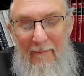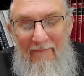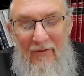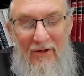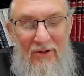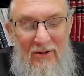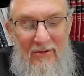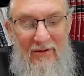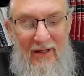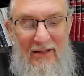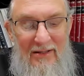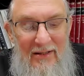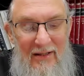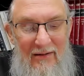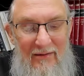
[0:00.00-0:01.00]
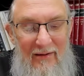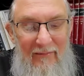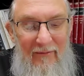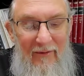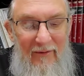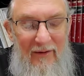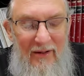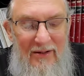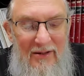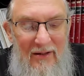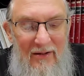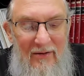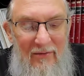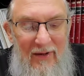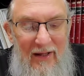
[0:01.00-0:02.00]
Fischel, I said to him,
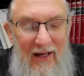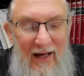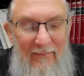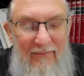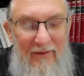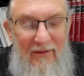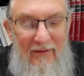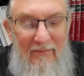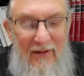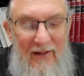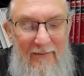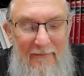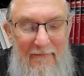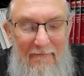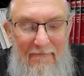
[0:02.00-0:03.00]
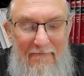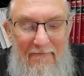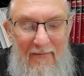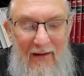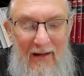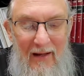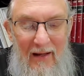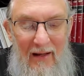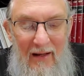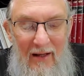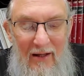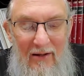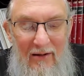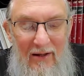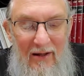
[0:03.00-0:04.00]
listen to what happened to me.
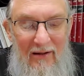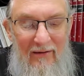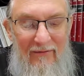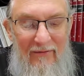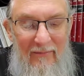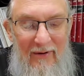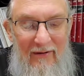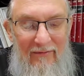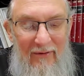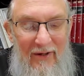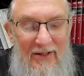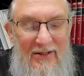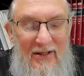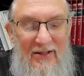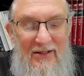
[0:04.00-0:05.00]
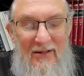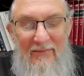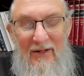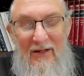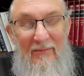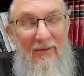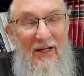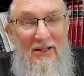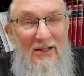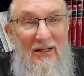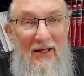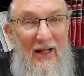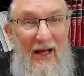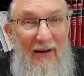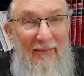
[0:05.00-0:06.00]
He could hear from my voice that something
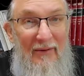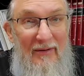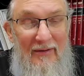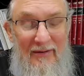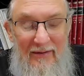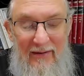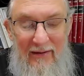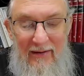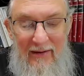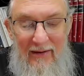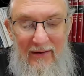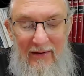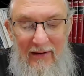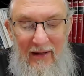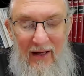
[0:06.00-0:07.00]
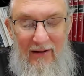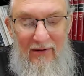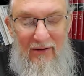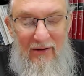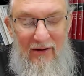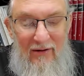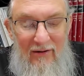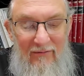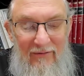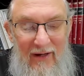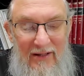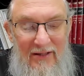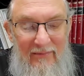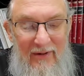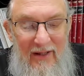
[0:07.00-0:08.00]
amazing had happened. I took your
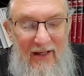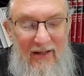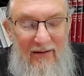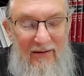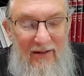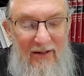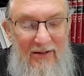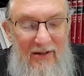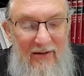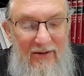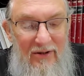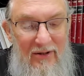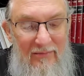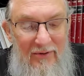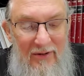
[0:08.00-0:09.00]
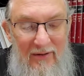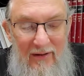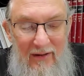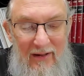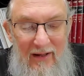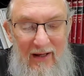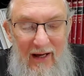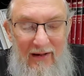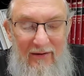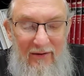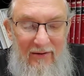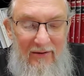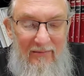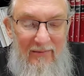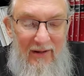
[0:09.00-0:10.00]
advice and began learning Zera Shimshon. I
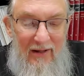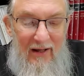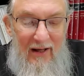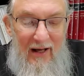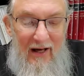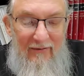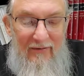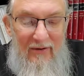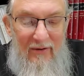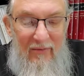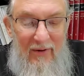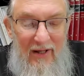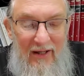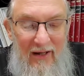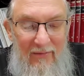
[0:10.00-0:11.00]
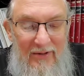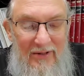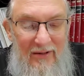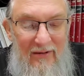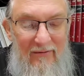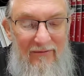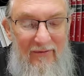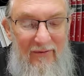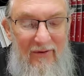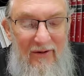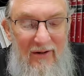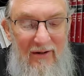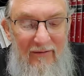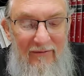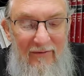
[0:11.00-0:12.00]
told him, after a week, I received a phone
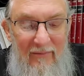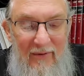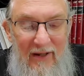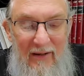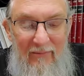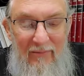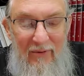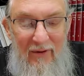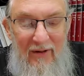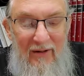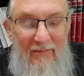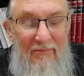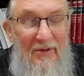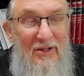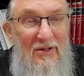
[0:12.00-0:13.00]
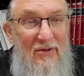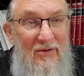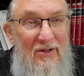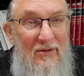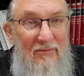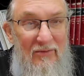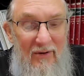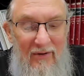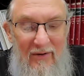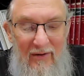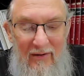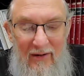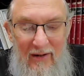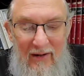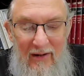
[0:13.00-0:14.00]
call from an important mezuzah
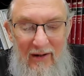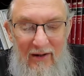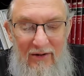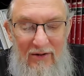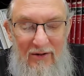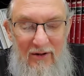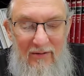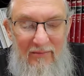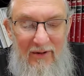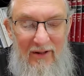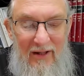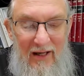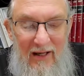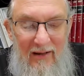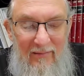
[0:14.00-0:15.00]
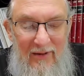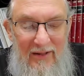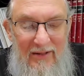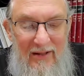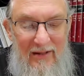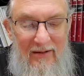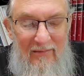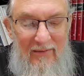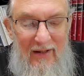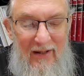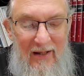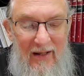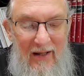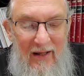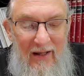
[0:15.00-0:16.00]
broker. Shlomo Chaim, he said to
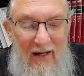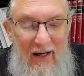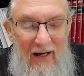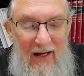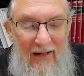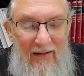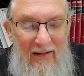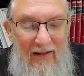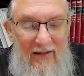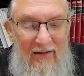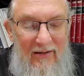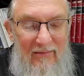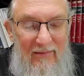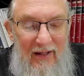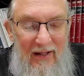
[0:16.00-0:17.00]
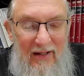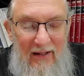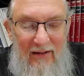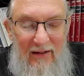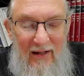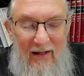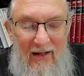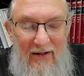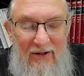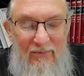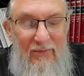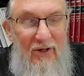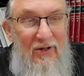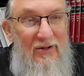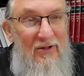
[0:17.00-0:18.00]
me, I need to make a large
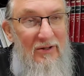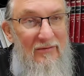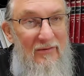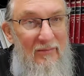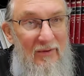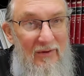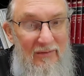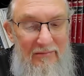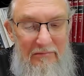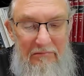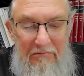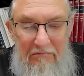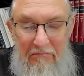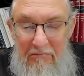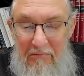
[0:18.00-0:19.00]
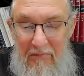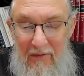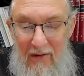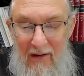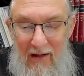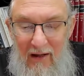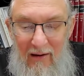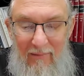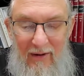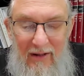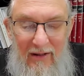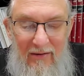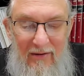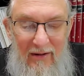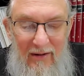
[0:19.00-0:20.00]
purchase from you. How many
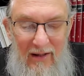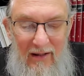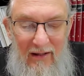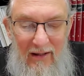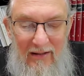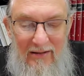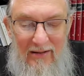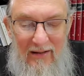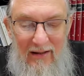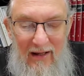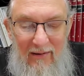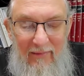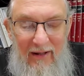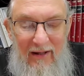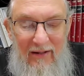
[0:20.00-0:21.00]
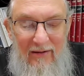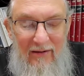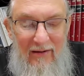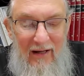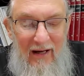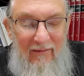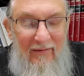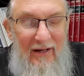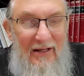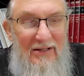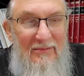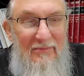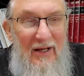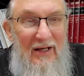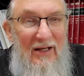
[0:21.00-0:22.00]
do you need? I said. How many do you have?
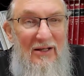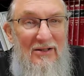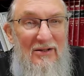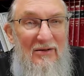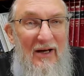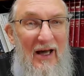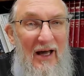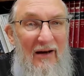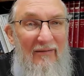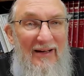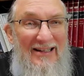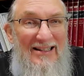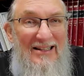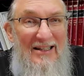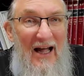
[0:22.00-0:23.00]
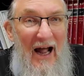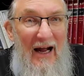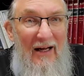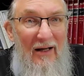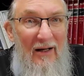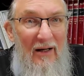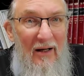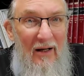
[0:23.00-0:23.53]
As many as you have in stock.